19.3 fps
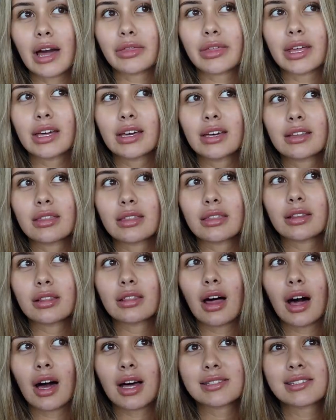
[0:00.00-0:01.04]
think the
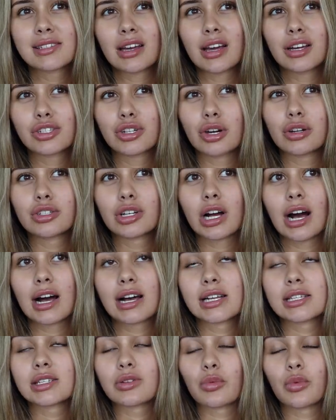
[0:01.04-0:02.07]
last thing I showed you
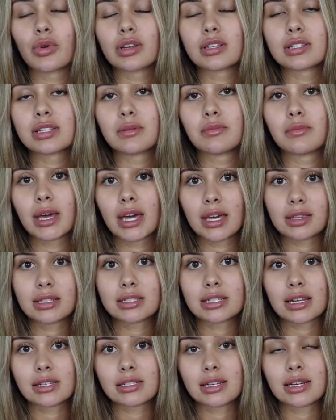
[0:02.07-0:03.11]
guys was me at the
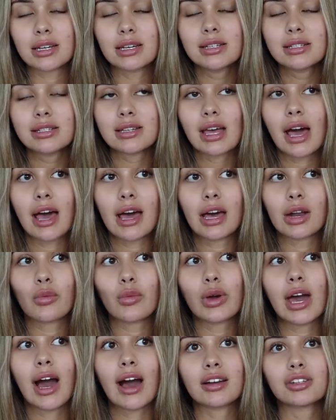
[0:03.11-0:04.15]
dentist, and
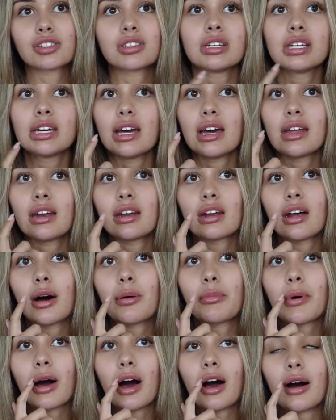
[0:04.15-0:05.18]
we actually ended
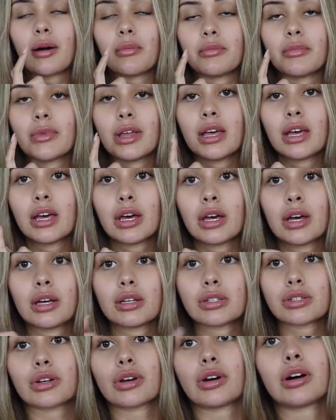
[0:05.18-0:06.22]
up
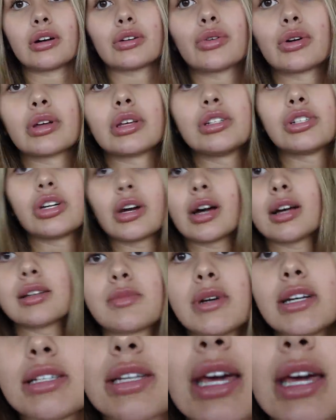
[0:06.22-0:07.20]
so I'll quickly show you guys my